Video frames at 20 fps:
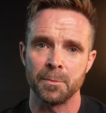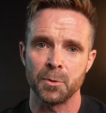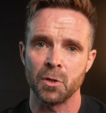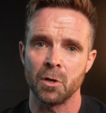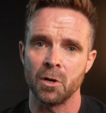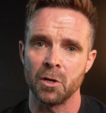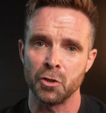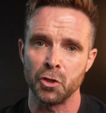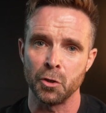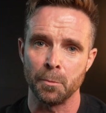
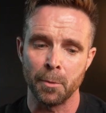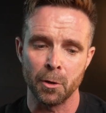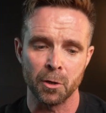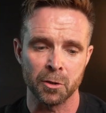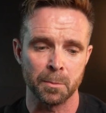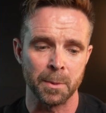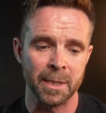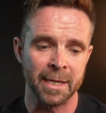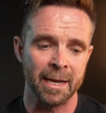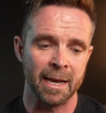size you
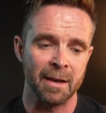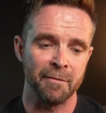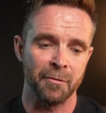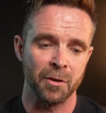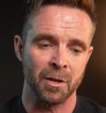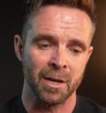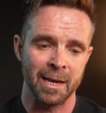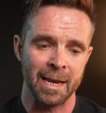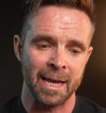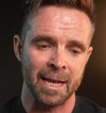possibly get for
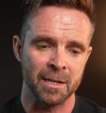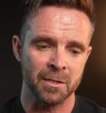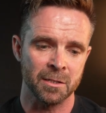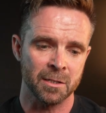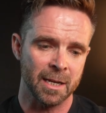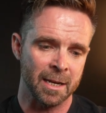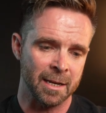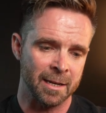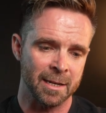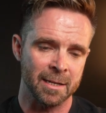your lens.
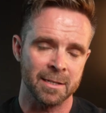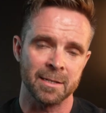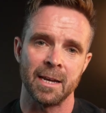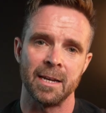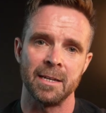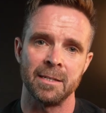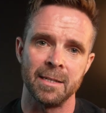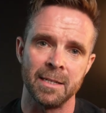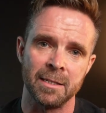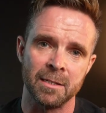In this
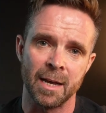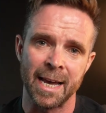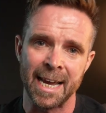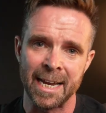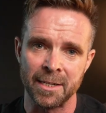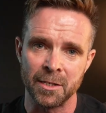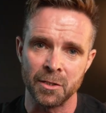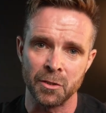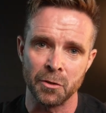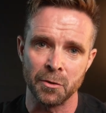case, these are
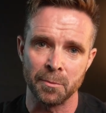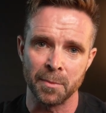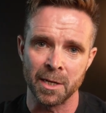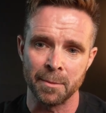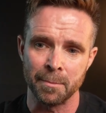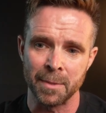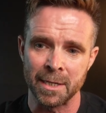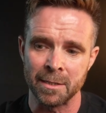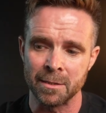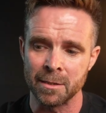
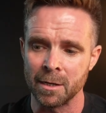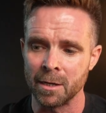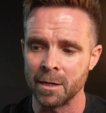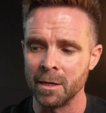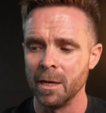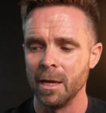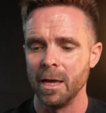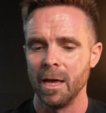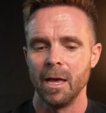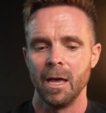82mm.
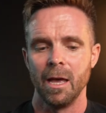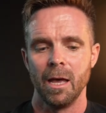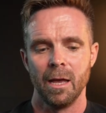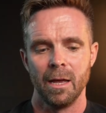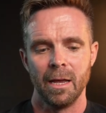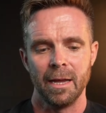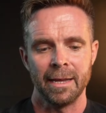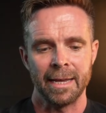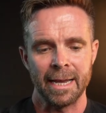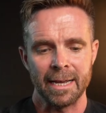
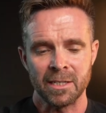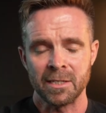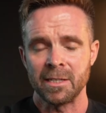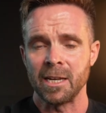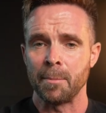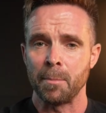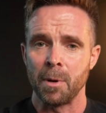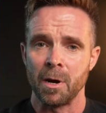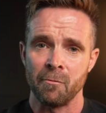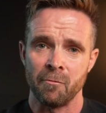Get
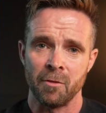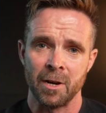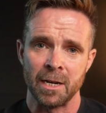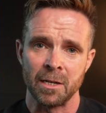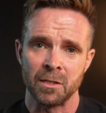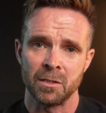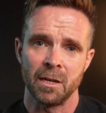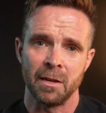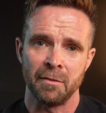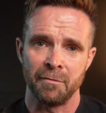step-up
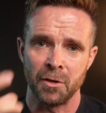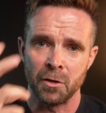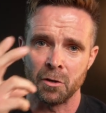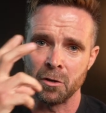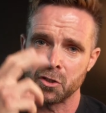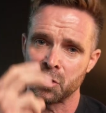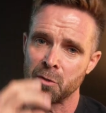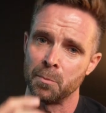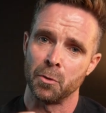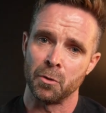rings if you've got
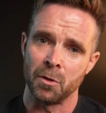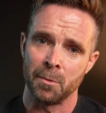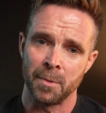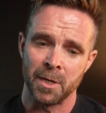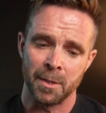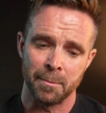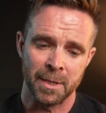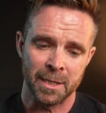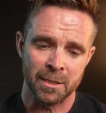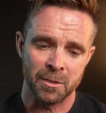smaller
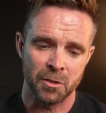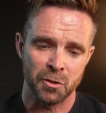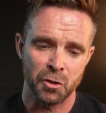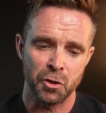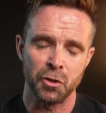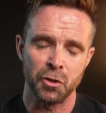millimeters. You